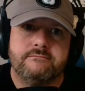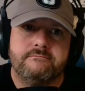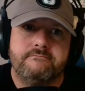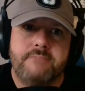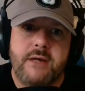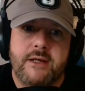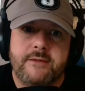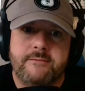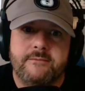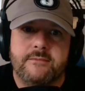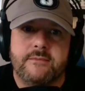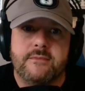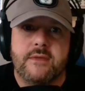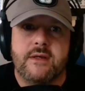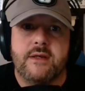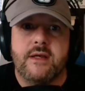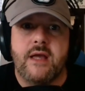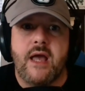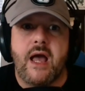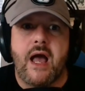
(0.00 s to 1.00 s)
But
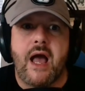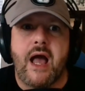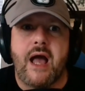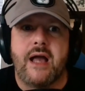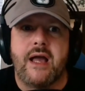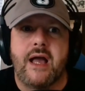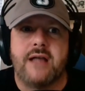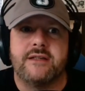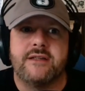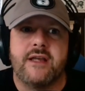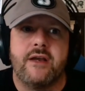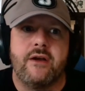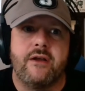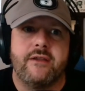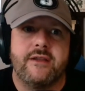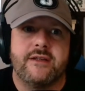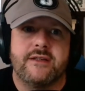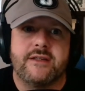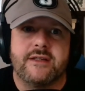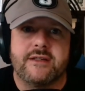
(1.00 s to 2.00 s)
I say all
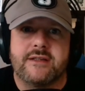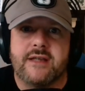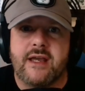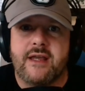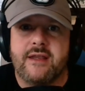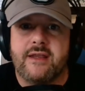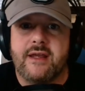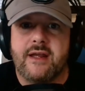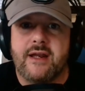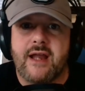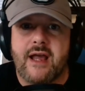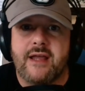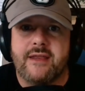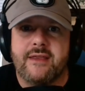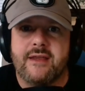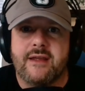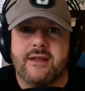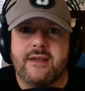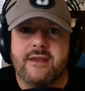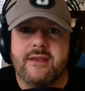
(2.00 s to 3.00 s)
this to say that I
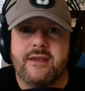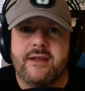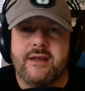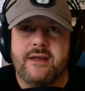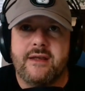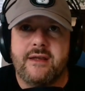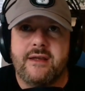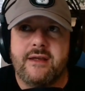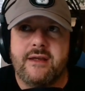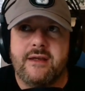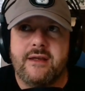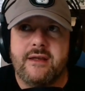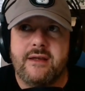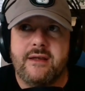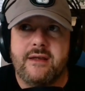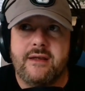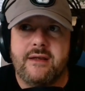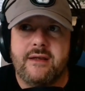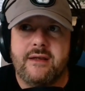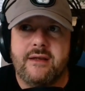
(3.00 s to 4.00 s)
think
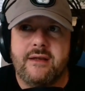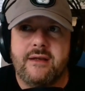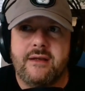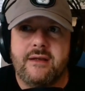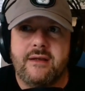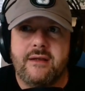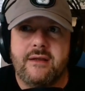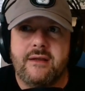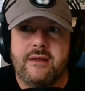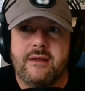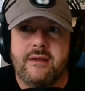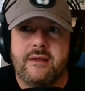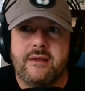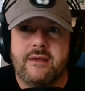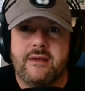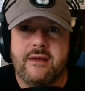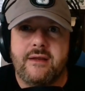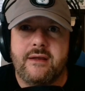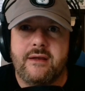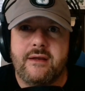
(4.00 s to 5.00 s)
the
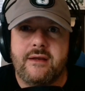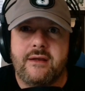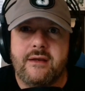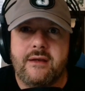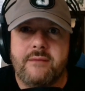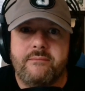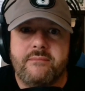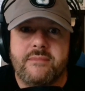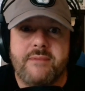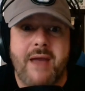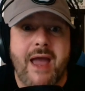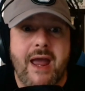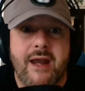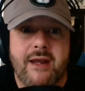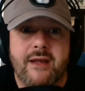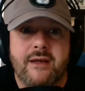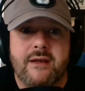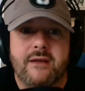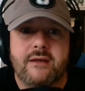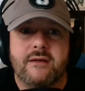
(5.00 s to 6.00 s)

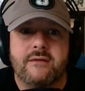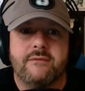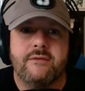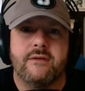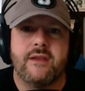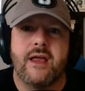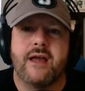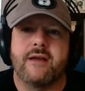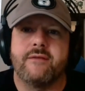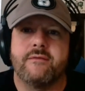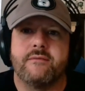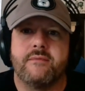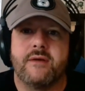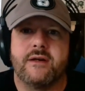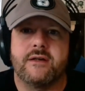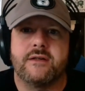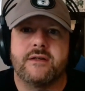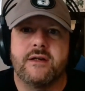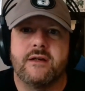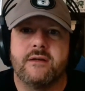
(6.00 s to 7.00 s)
panic, for lack of a
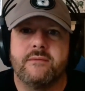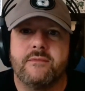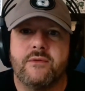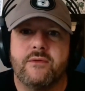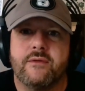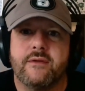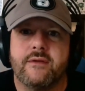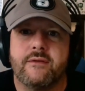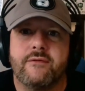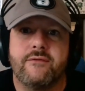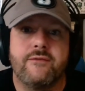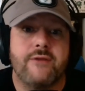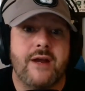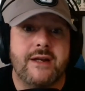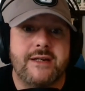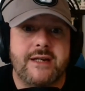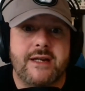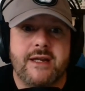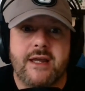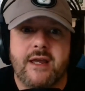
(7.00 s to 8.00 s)
better term, or the
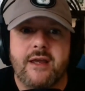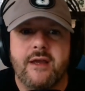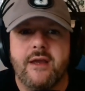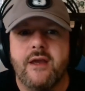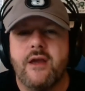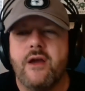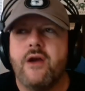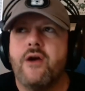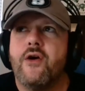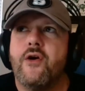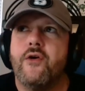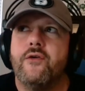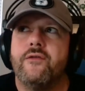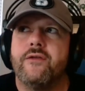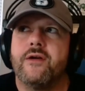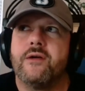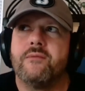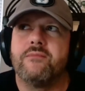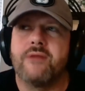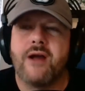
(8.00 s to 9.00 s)
fretting
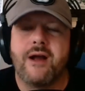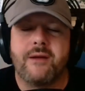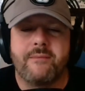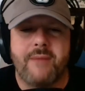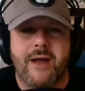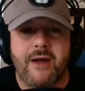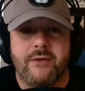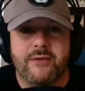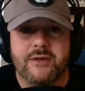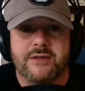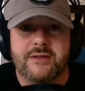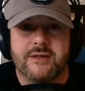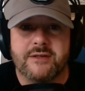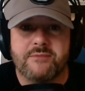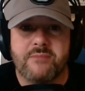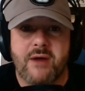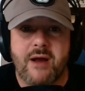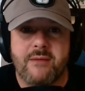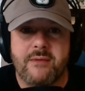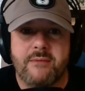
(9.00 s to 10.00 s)
over Brock Bowers is
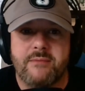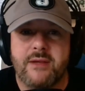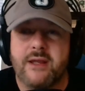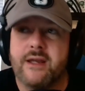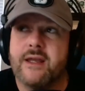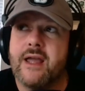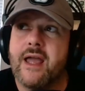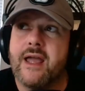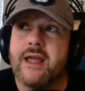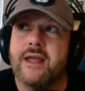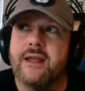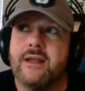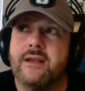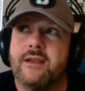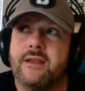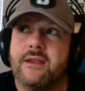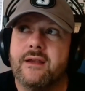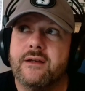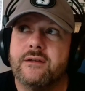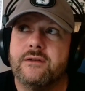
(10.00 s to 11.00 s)
probably a
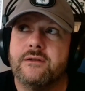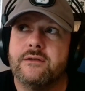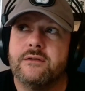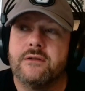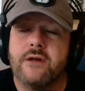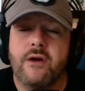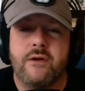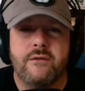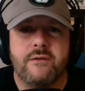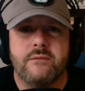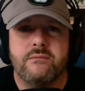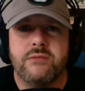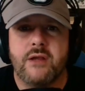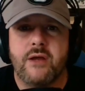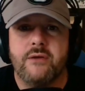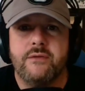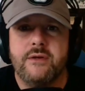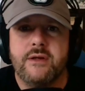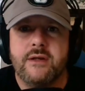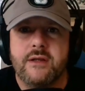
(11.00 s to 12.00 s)
little
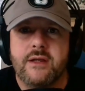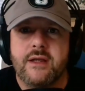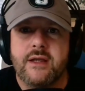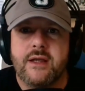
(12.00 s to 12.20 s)
overblown.